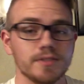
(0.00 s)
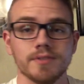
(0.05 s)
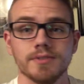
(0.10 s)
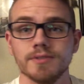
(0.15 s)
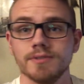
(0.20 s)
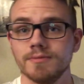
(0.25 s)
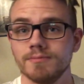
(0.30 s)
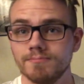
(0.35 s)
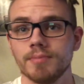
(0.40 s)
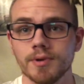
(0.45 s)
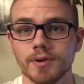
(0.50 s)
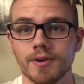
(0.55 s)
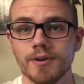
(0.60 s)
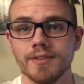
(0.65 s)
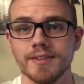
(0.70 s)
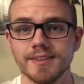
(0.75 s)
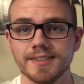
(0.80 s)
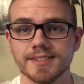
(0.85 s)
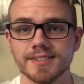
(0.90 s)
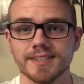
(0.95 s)
to put all
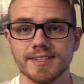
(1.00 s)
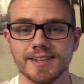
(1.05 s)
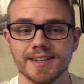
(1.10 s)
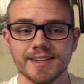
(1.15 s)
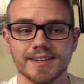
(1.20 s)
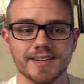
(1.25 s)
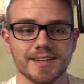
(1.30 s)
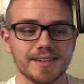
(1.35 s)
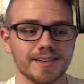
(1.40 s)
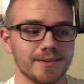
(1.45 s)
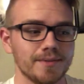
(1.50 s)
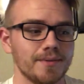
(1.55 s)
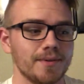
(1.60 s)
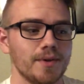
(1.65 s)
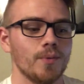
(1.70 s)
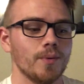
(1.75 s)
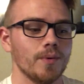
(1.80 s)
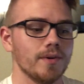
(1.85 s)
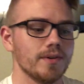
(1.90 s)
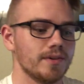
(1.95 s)
this in like a
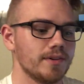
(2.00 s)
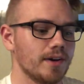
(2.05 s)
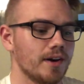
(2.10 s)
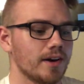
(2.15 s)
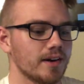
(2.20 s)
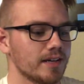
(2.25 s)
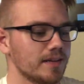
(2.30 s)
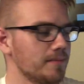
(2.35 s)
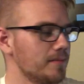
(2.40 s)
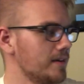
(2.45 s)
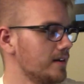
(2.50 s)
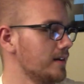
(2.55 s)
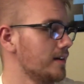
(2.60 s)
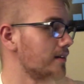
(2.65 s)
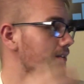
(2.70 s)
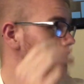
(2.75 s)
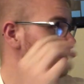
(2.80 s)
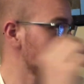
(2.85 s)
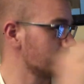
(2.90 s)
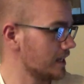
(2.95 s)
Word document.
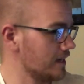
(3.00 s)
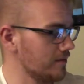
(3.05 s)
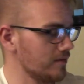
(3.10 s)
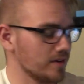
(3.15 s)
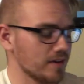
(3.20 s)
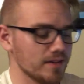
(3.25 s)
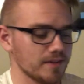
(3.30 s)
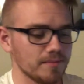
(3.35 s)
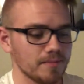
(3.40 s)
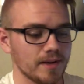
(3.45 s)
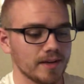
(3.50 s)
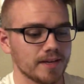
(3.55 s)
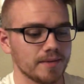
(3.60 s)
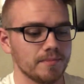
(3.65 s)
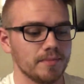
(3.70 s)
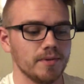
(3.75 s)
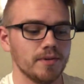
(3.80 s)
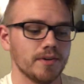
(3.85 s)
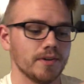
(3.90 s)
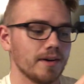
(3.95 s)
I'll save it on my
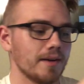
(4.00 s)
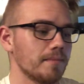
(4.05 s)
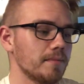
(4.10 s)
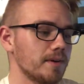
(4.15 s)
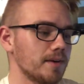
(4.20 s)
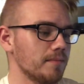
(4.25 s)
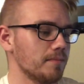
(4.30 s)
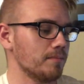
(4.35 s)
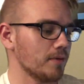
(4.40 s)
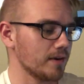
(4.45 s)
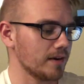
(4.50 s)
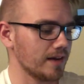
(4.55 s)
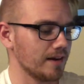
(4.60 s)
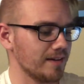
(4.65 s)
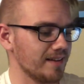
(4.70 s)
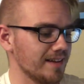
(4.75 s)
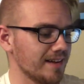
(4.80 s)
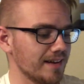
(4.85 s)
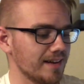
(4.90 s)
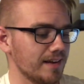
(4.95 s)
computer. I'm going to print
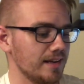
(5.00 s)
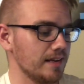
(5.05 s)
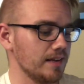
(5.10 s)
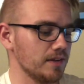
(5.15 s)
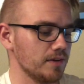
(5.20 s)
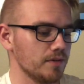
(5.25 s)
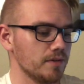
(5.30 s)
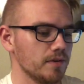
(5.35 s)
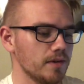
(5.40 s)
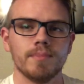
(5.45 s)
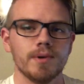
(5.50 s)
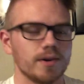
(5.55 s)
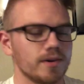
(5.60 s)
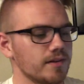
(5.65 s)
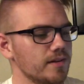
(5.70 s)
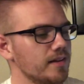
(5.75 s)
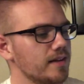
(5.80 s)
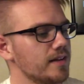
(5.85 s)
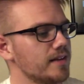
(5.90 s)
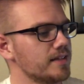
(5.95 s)
out like a little
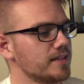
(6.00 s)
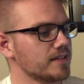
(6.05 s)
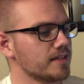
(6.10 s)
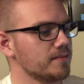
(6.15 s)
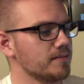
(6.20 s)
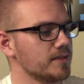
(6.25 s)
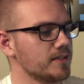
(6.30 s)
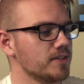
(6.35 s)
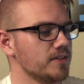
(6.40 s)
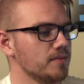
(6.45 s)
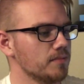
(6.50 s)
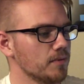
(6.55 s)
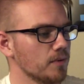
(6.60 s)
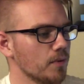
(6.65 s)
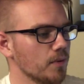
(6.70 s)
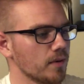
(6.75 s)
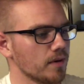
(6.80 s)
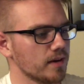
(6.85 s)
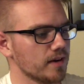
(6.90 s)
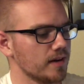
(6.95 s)
booklet. It's going to be super
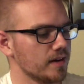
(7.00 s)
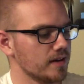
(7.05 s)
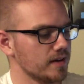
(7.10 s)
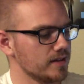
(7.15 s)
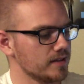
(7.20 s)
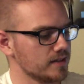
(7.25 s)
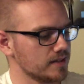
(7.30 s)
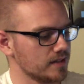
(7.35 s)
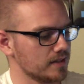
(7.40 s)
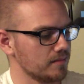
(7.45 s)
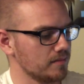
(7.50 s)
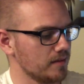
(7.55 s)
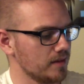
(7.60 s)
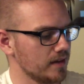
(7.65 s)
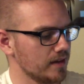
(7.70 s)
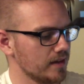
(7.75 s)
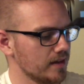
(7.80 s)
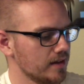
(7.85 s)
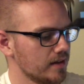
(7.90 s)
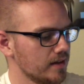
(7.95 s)
organized, and I'm
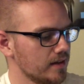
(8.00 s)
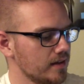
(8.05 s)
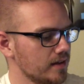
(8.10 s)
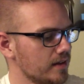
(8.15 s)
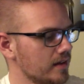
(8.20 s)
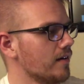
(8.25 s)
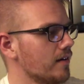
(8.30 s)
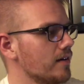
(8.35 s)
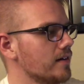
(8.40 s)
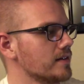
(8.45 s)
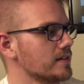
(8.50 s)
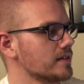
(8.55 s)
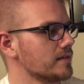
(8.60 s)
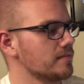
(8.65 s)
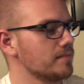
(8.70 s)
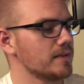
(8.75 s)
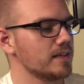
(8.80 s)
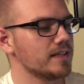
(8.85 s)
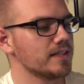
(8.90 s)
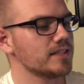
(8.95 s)
like,
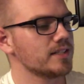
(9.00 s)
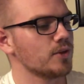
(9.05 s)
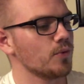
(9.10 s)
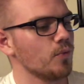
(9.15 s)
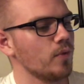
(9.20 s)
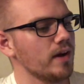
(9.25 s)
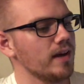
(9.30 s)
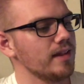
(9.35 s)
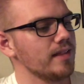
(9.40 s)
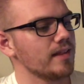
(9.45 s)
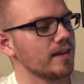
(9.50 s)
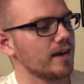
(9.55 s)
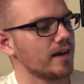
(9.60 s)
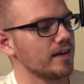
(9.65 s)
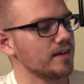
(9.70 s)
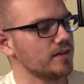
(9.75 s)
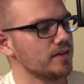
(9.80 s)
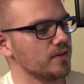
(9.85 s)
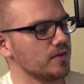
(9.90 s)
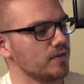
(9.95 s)
awesome. Because the way that
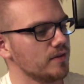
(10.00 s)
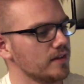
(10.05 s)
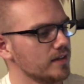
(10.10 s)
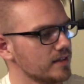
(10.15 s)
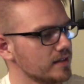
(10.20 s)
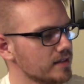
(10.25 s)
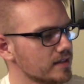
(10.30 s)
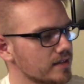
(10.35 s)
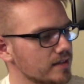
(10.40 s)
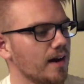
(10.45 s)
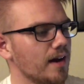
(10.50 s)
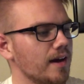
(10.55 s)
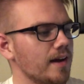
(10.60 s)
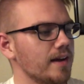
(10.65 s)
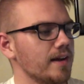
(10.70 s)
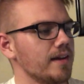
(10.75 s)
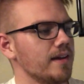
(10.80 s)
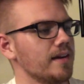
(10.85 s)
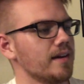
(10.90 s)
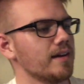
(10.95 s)
I do this,
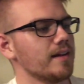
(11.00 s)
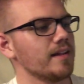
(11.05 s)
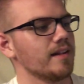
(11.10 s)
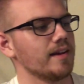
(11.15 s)
I